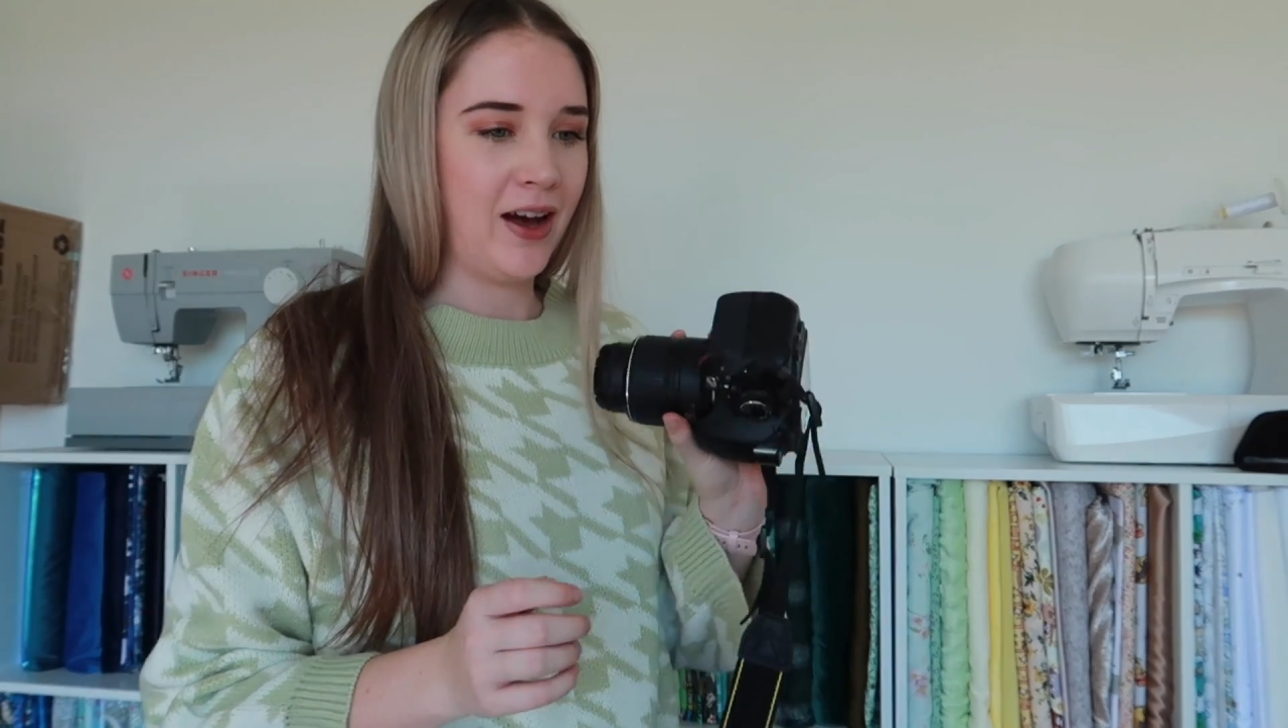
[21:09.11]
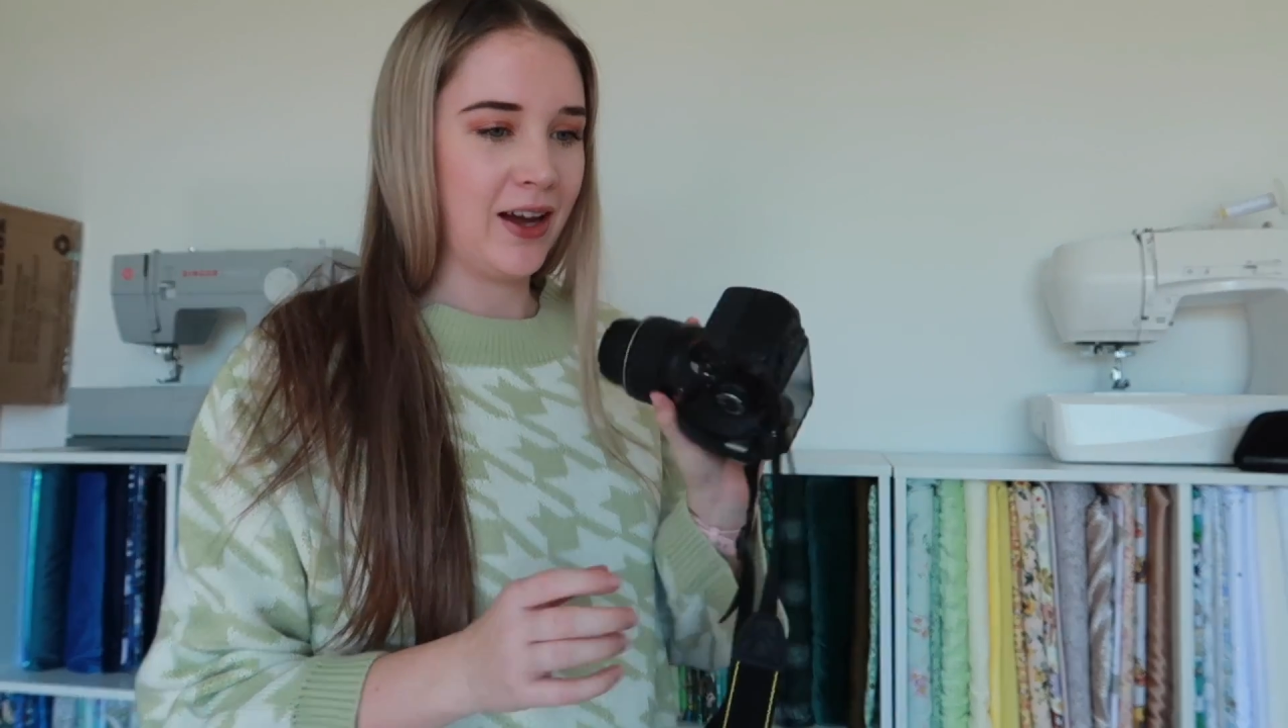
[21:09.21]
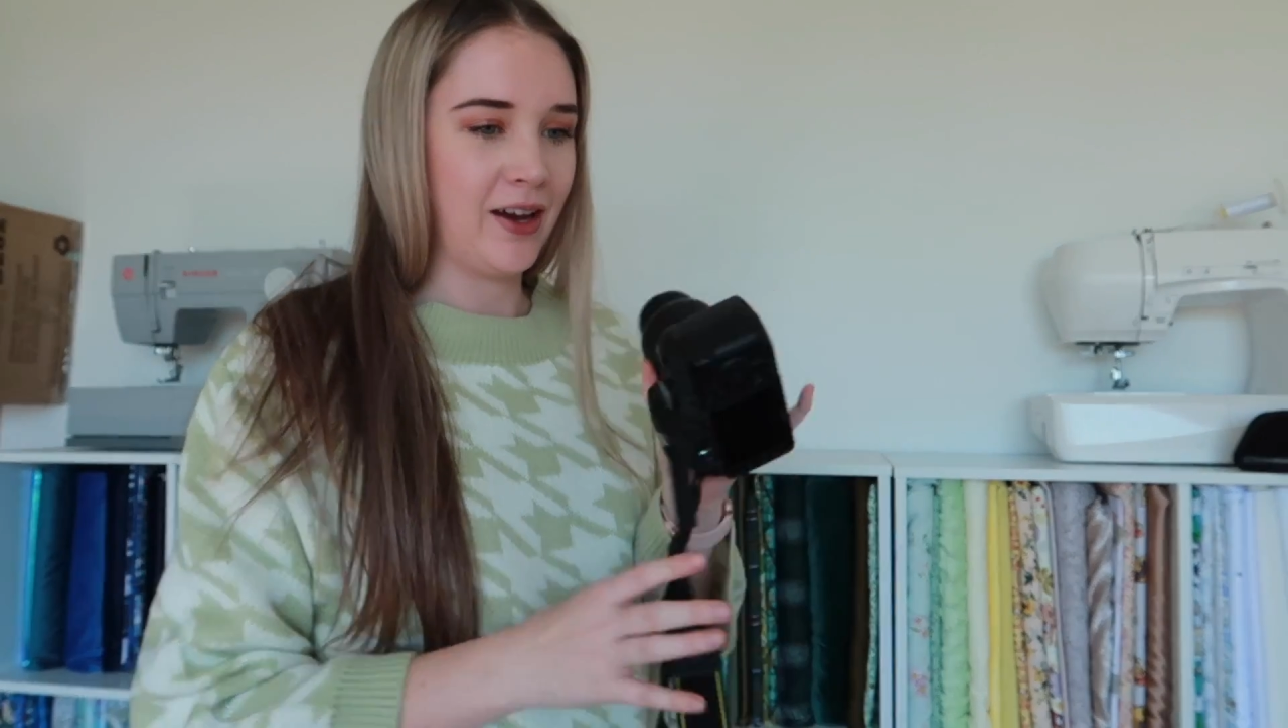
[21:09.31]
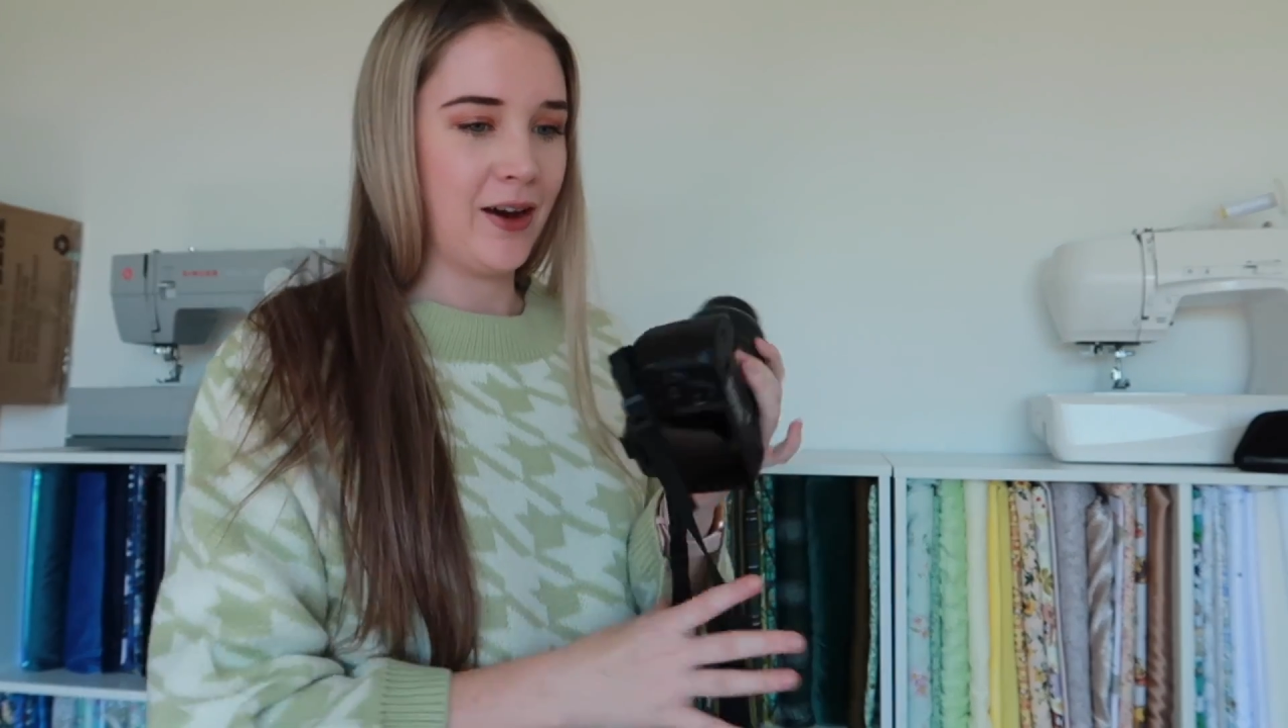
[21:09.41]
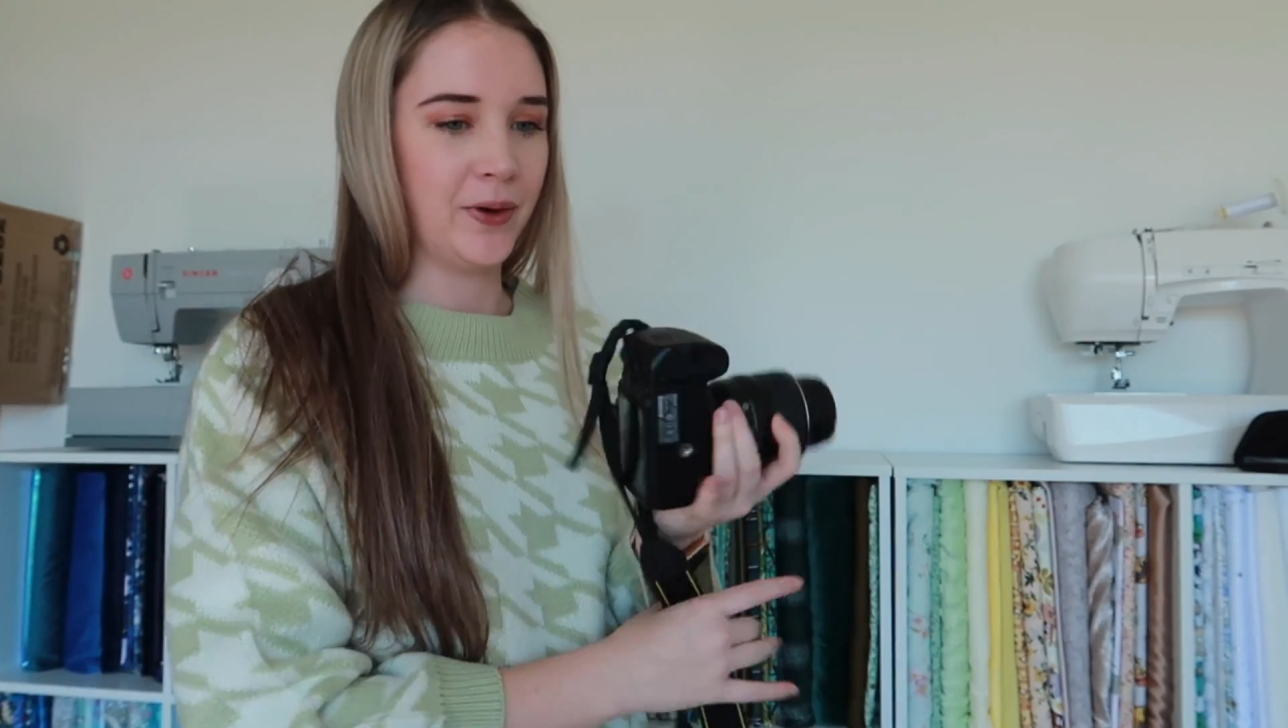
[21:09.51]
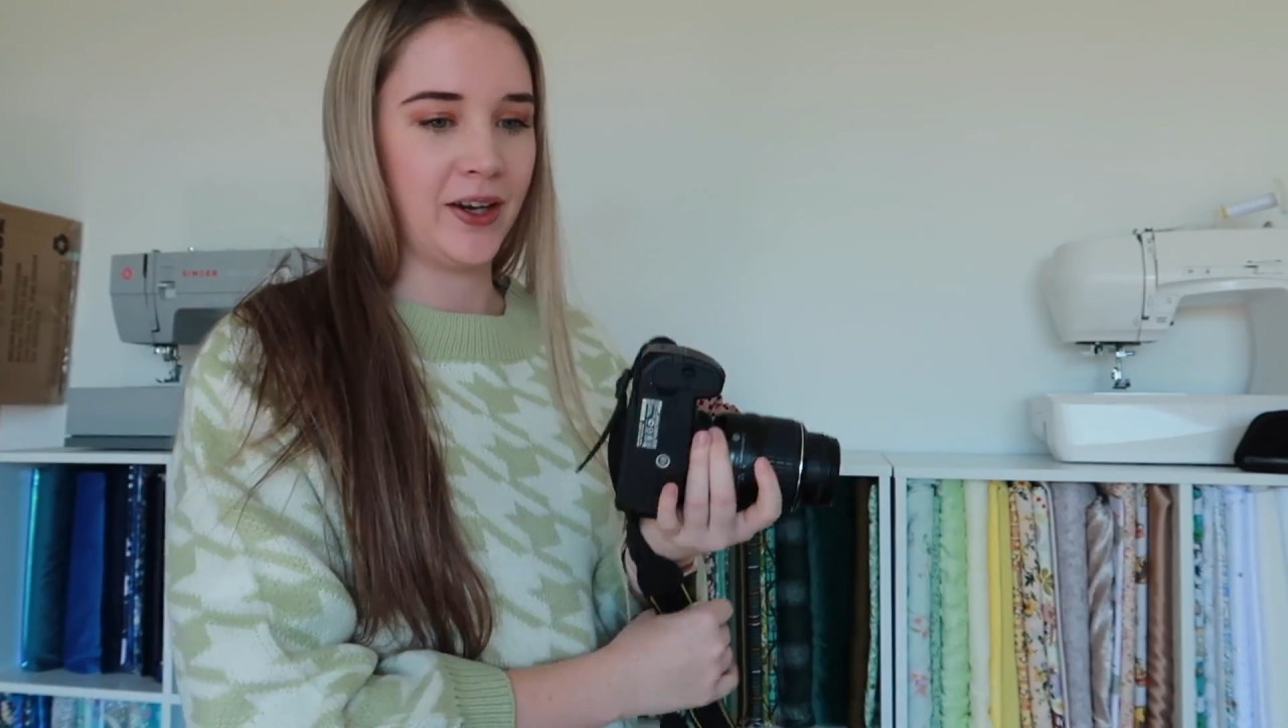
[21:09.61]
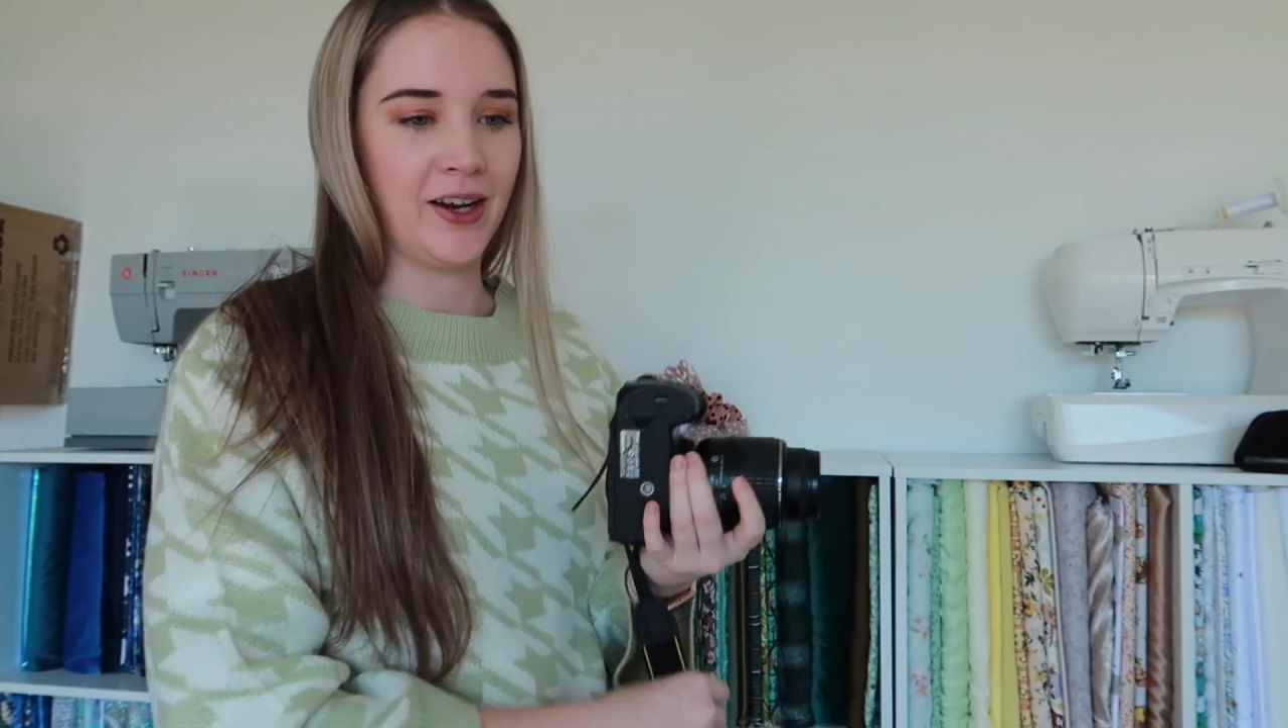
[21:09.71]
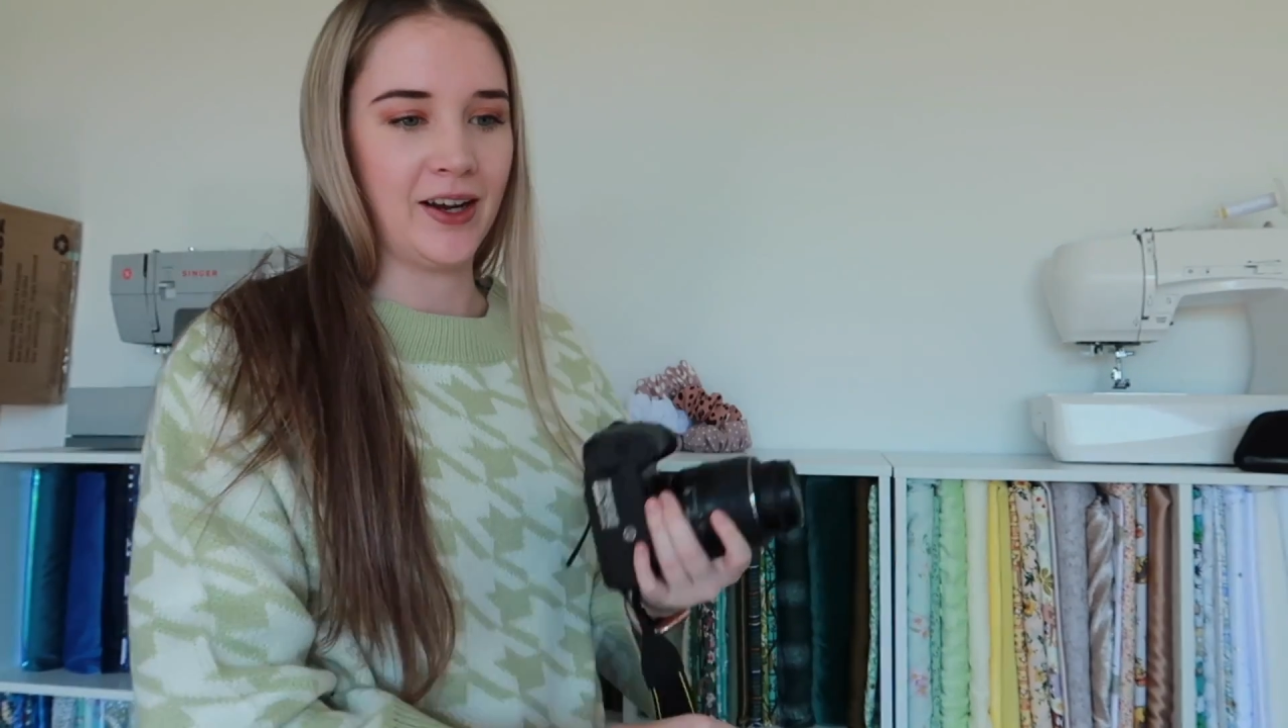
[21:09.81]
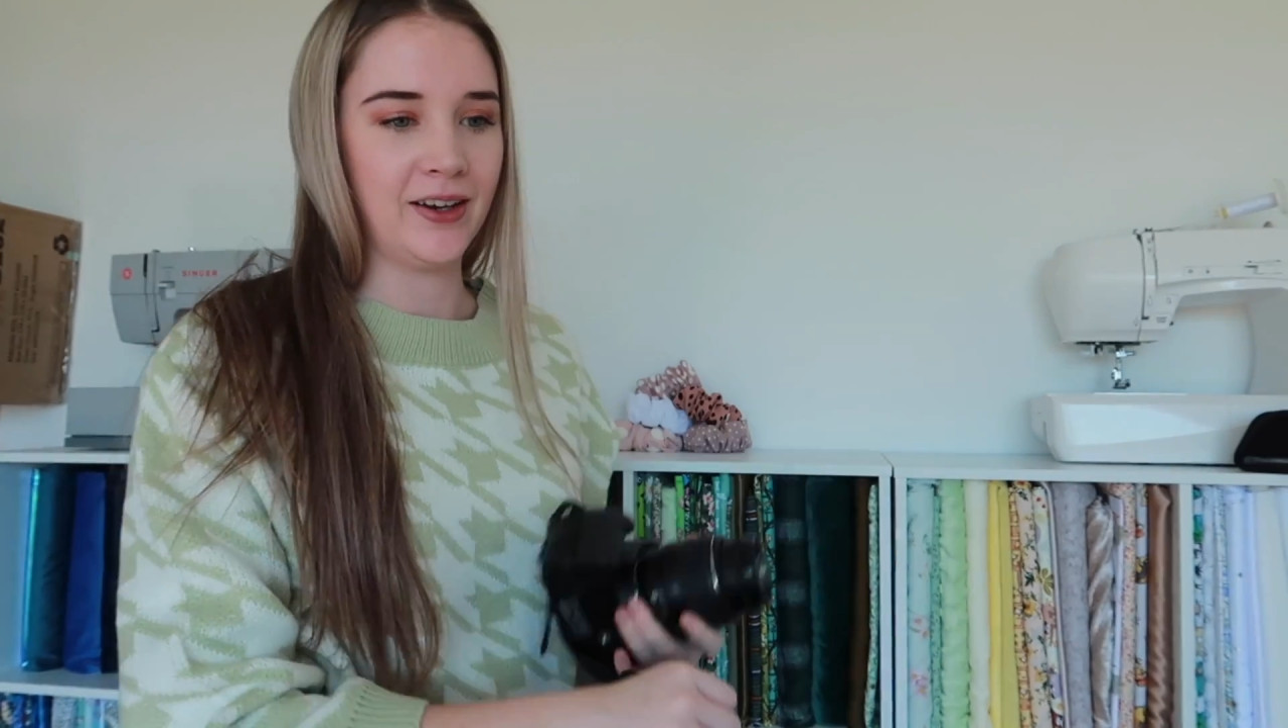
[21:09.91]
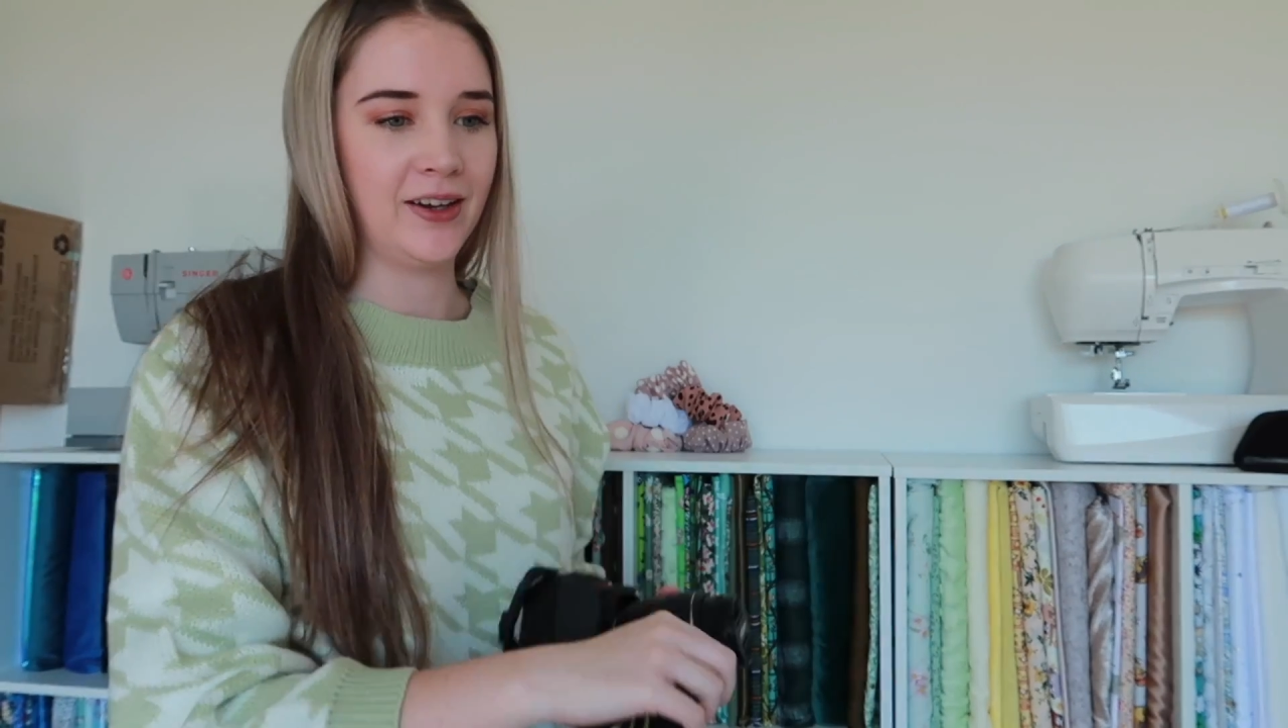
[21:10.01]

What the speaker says: I can't work it out